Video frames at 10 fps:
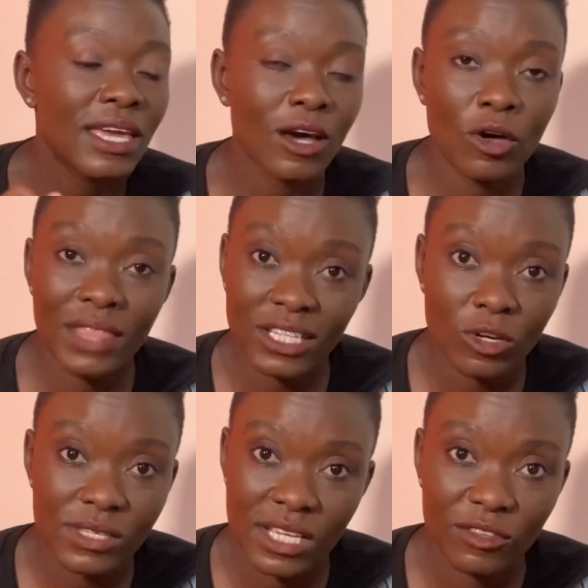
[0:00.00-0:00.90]
On that
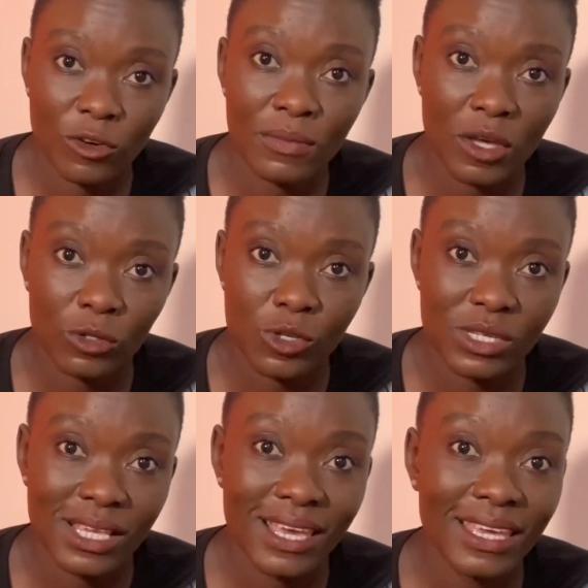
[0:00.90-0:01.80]
consent form, they also
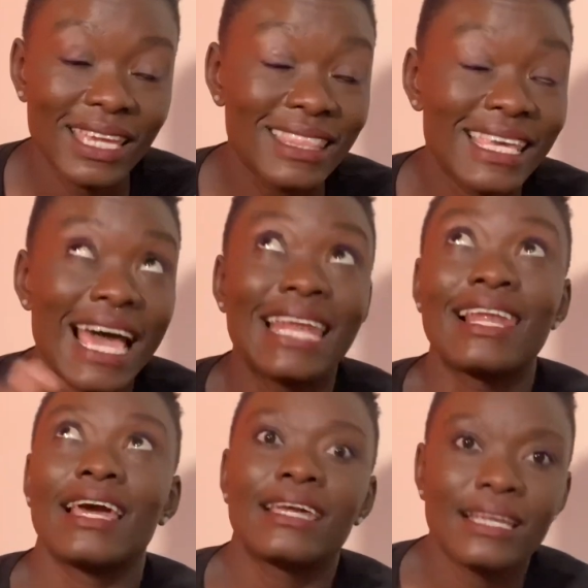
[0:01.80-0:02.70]
say, in the
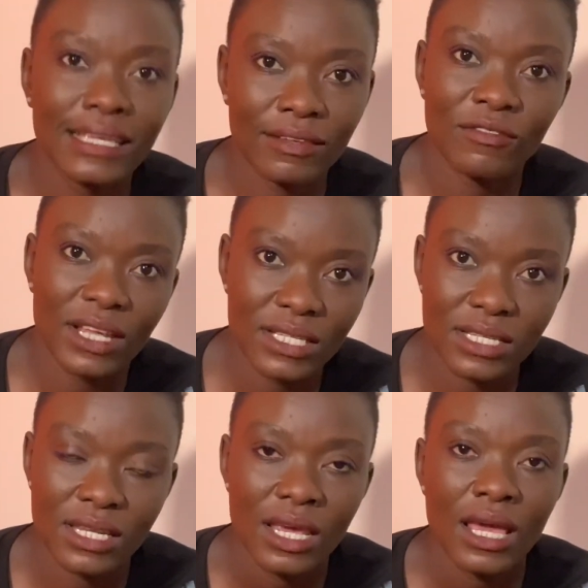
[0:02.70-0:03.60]
unlikely
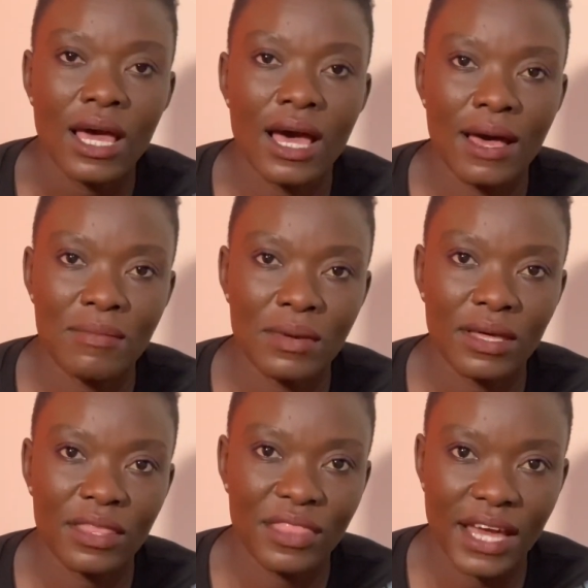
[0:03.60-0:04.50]
event, um,
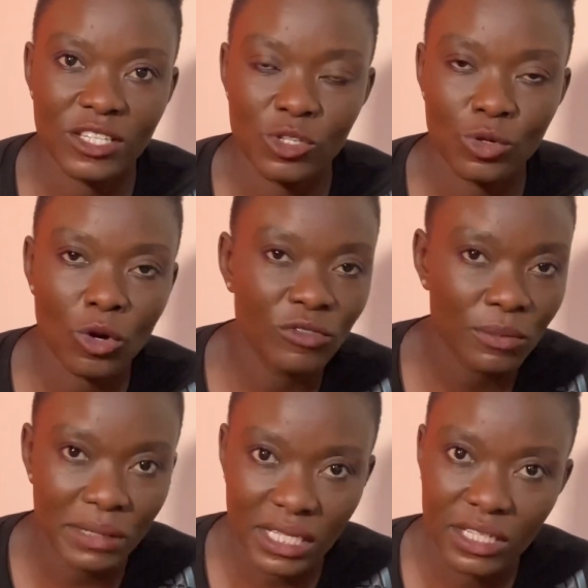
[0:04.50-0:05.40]
that you
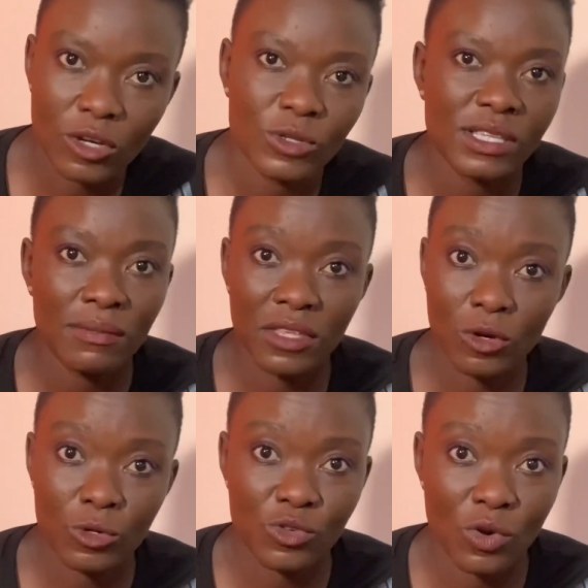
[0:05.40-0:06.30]
overbleed or something
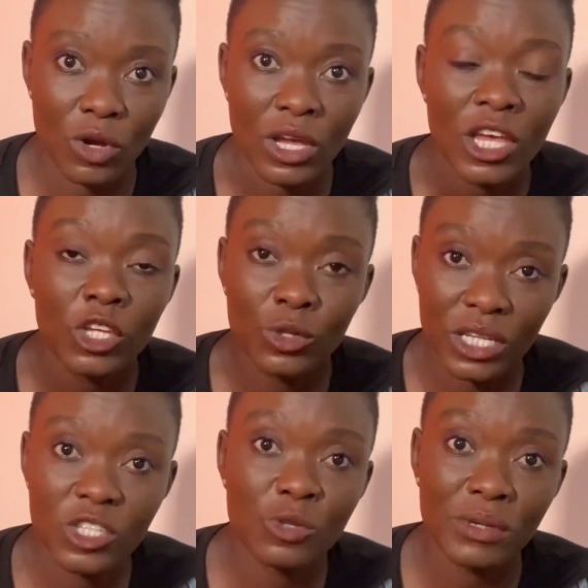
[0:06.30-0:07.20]
goes wrong, you
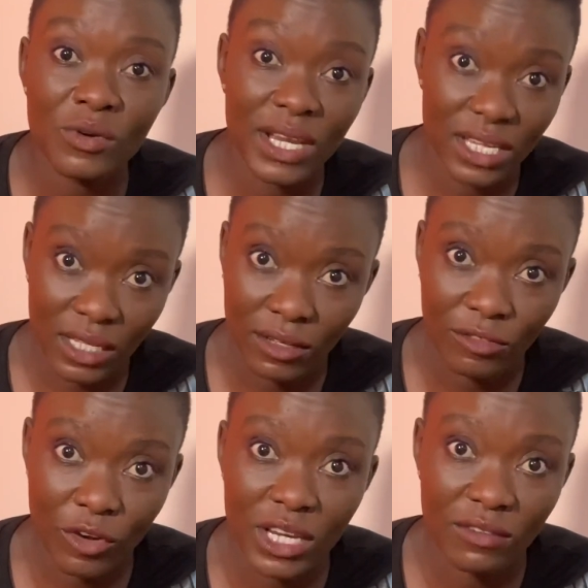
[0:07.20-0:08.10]
need to be ready
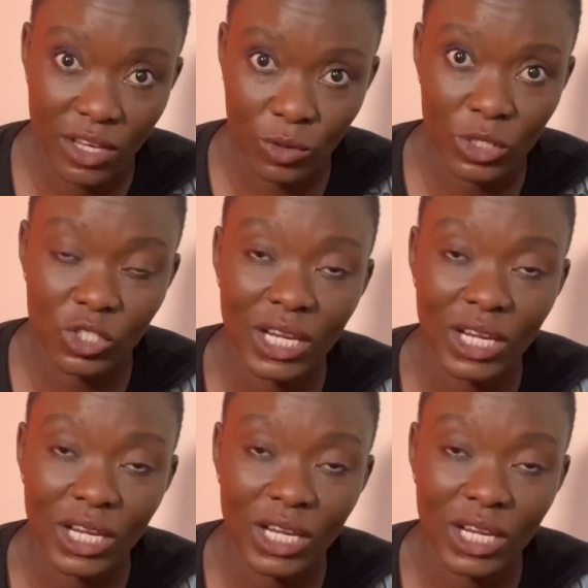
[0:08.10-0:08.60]
for an evacuation.